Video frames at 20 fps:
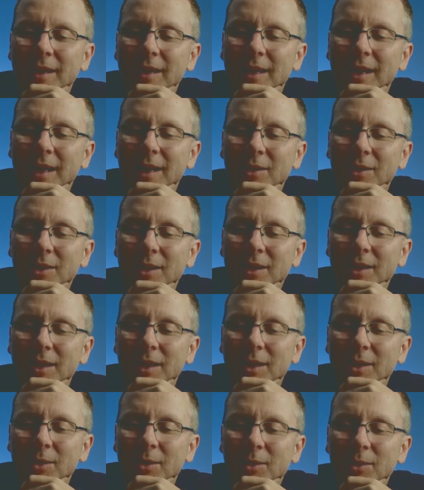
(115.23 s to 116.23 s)
and I
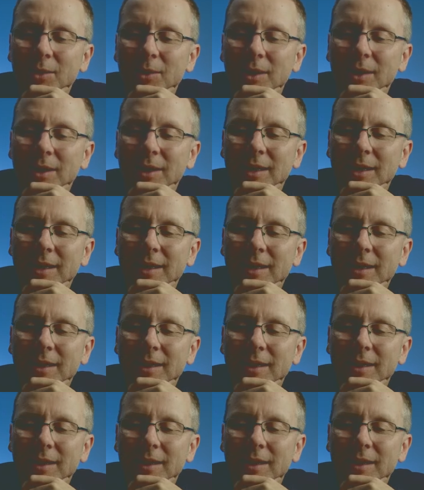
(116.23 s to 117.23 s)
go like
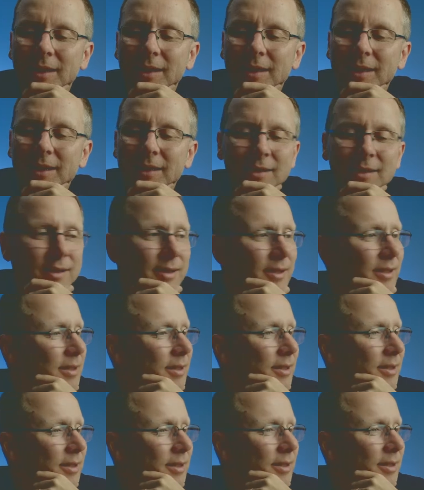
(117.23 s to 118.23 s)
this...
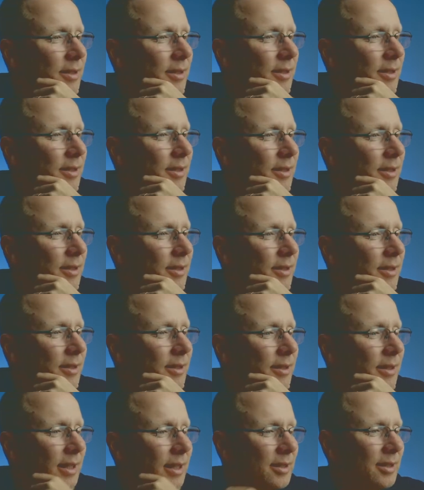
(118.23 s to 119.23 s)

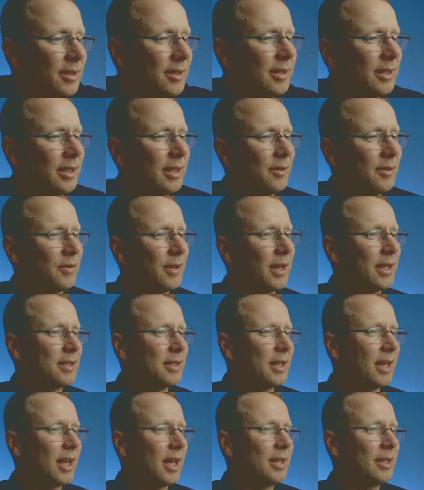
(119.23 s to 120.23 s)
Let's see if that's
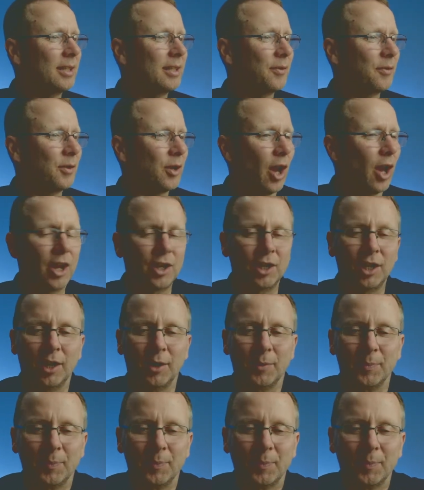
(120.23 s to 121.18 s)
any different. I don't know.